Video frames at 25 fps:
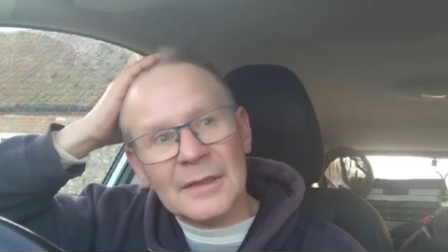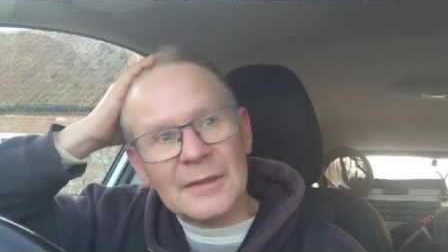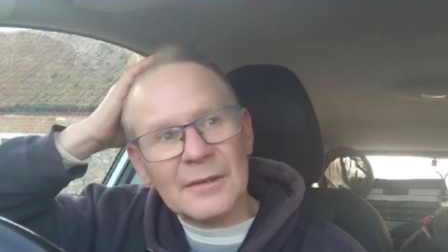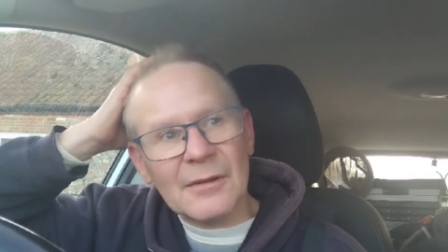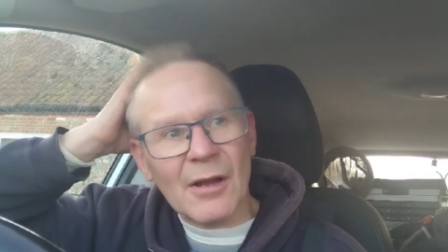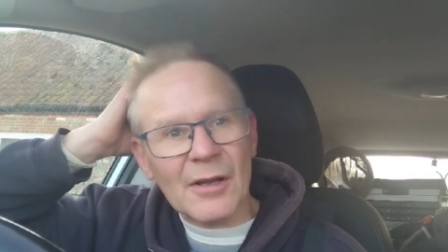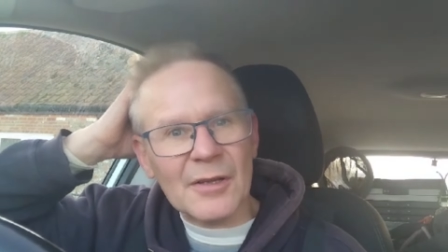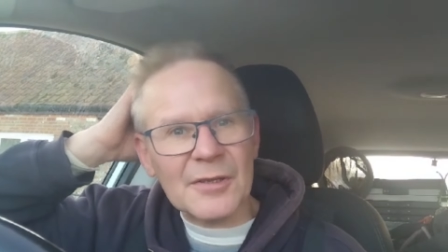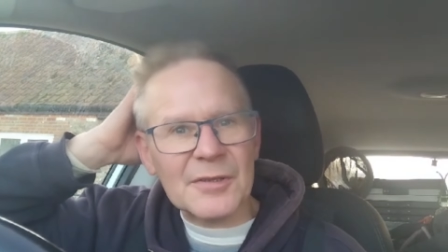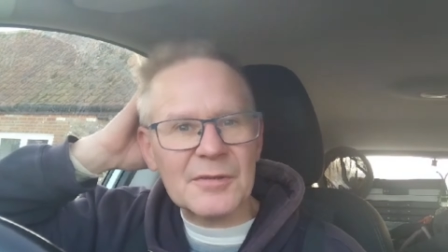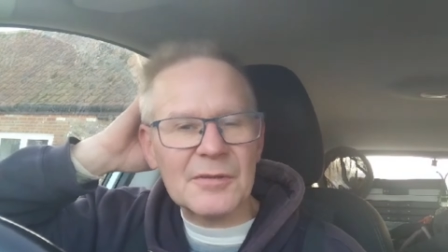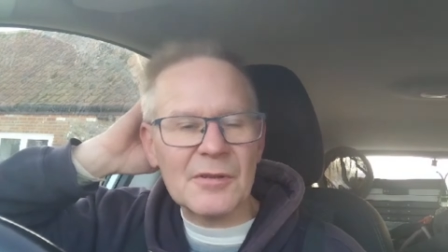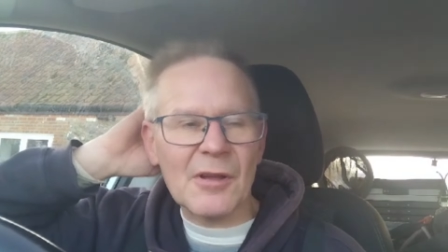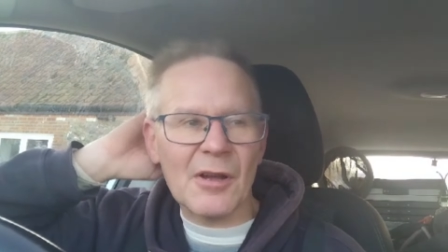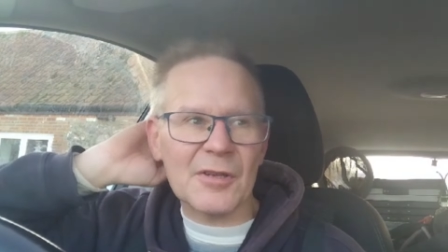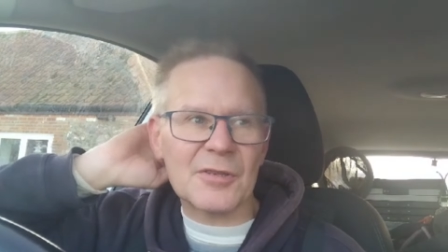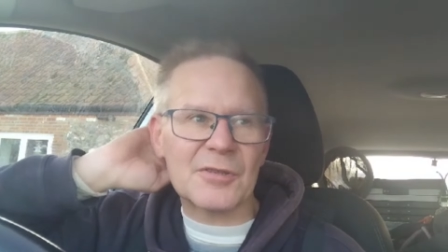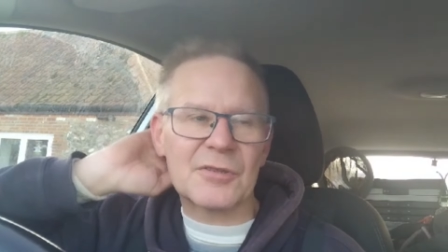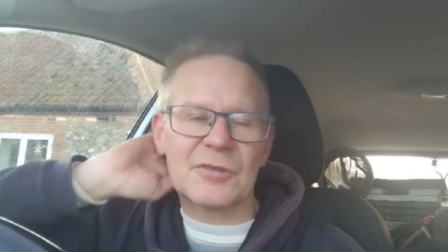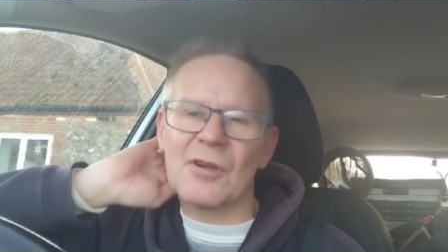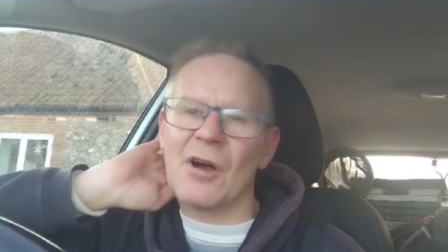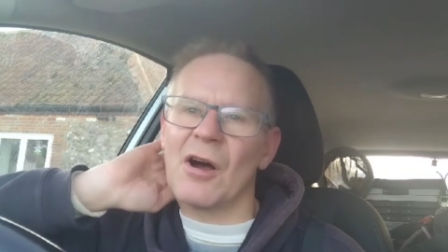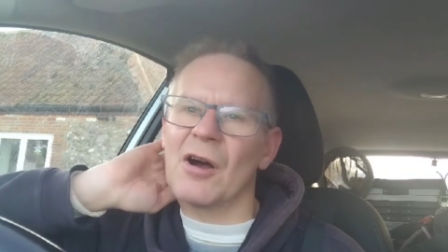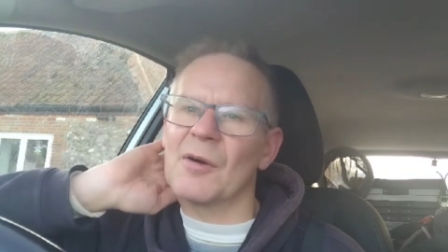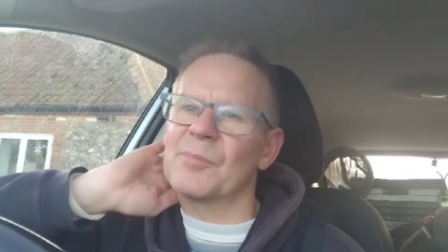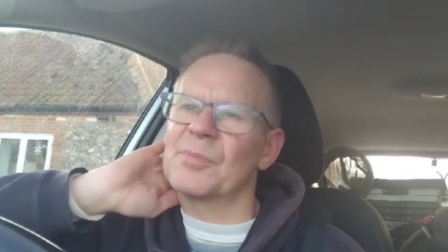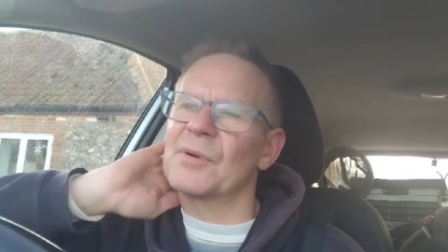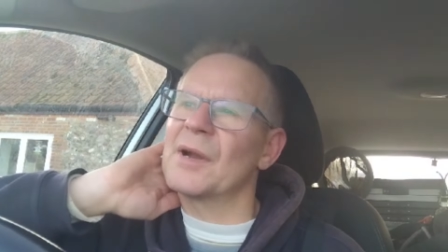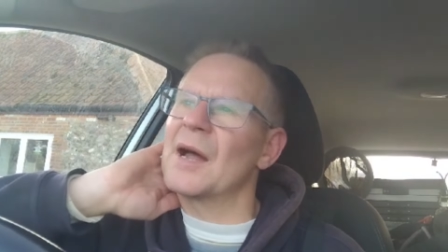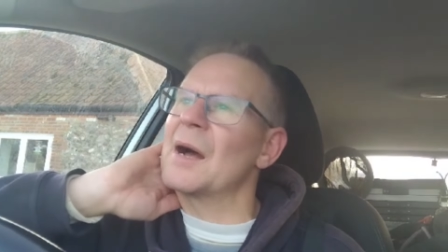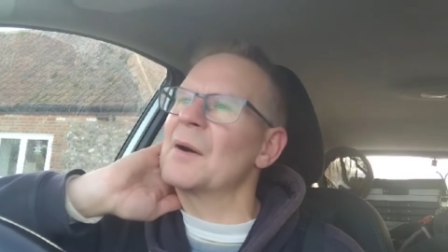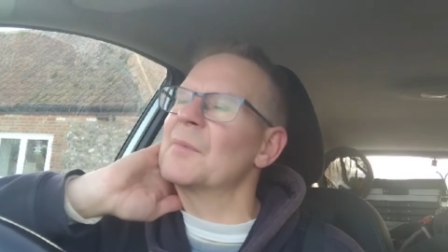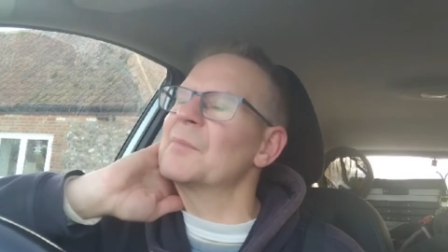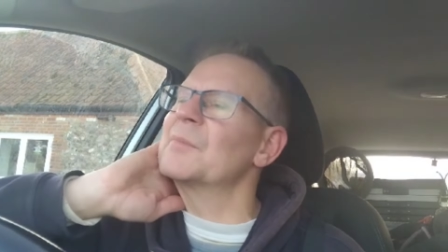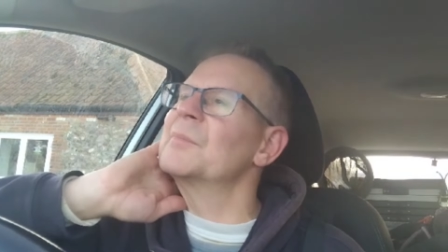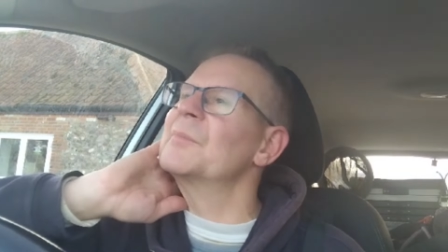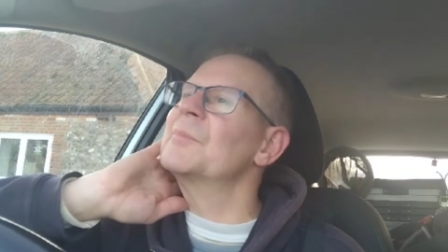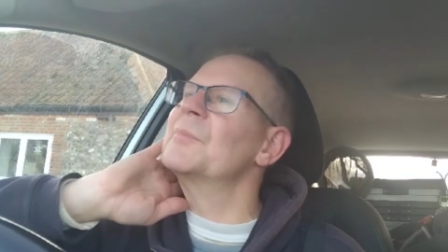Nice dark
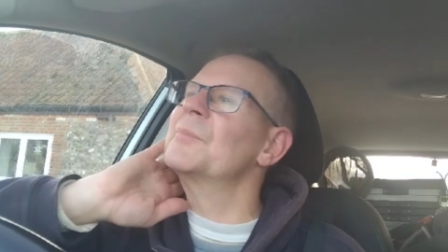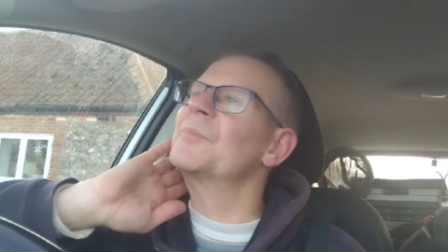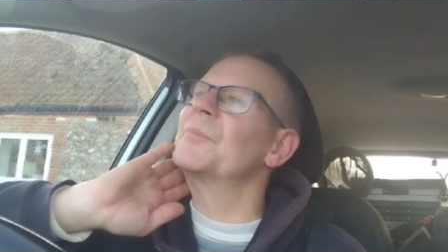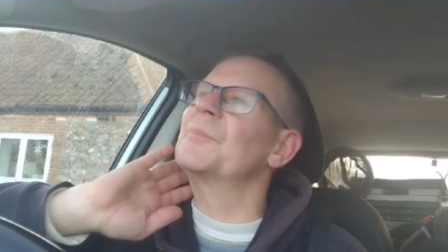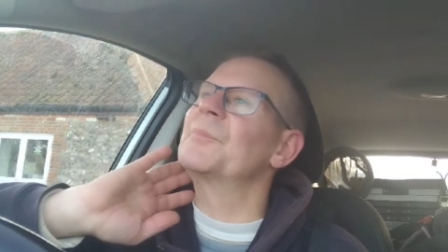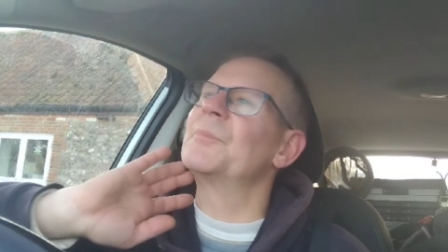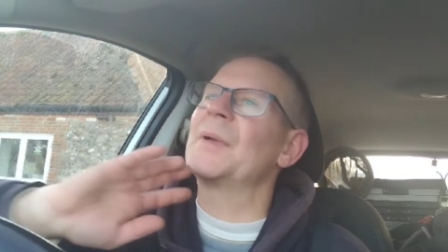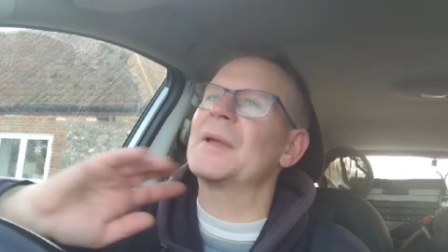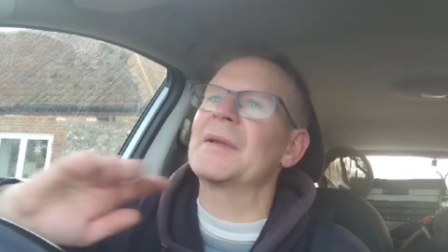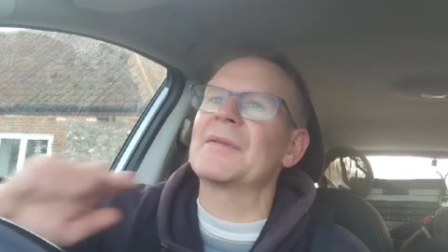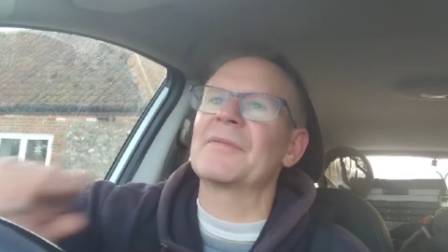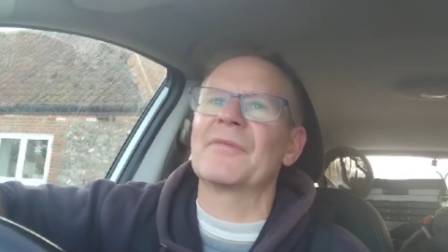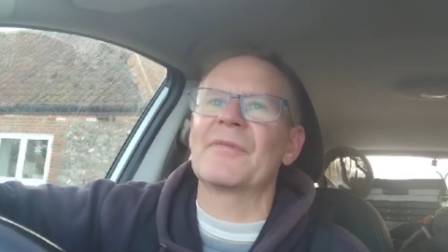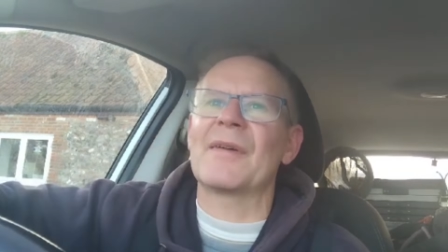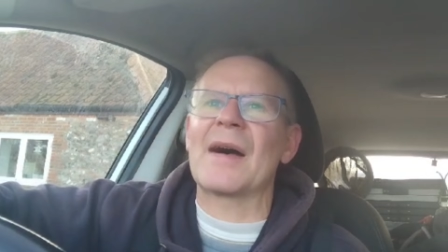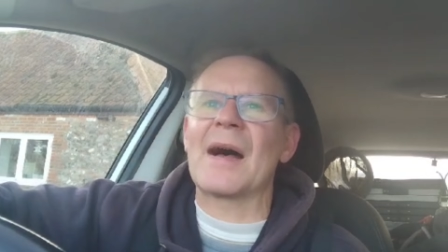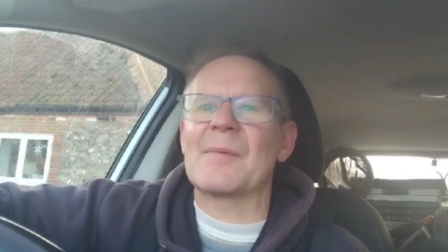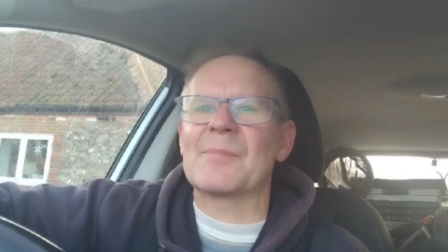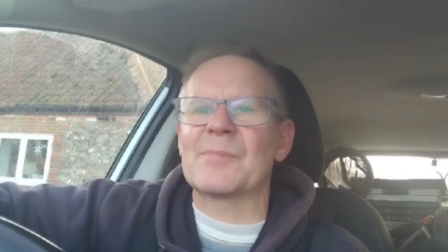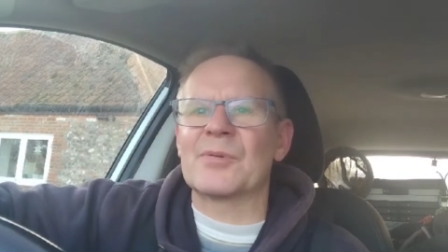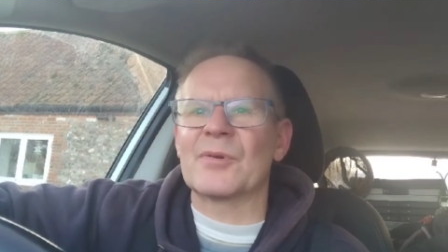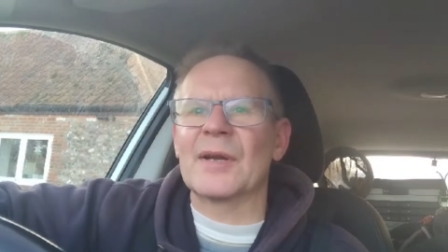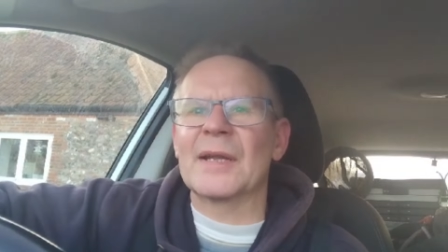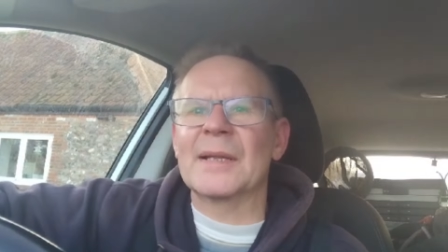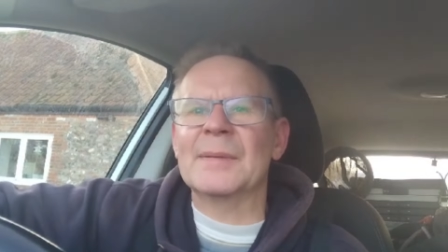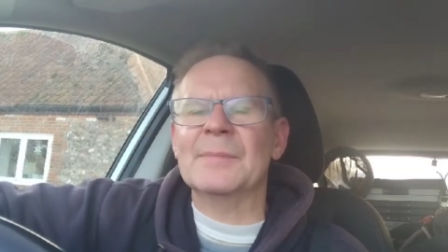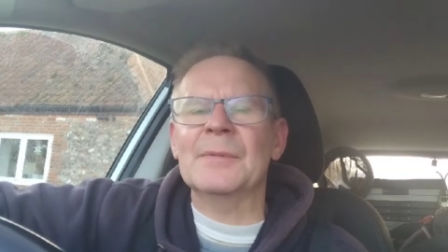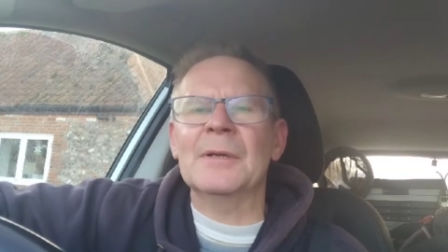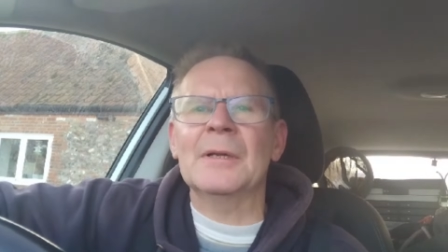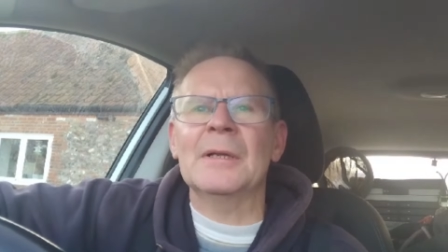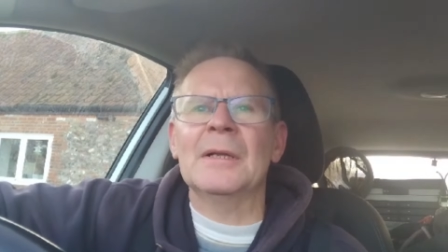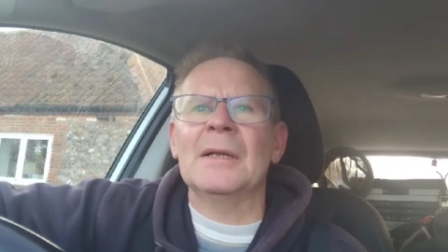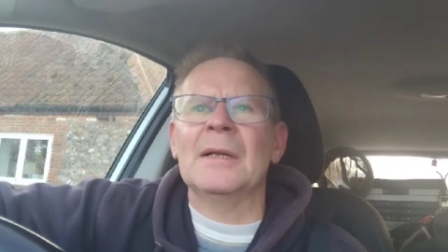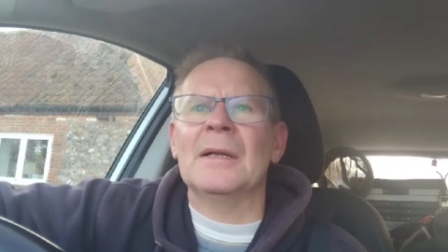brown, big fat bream.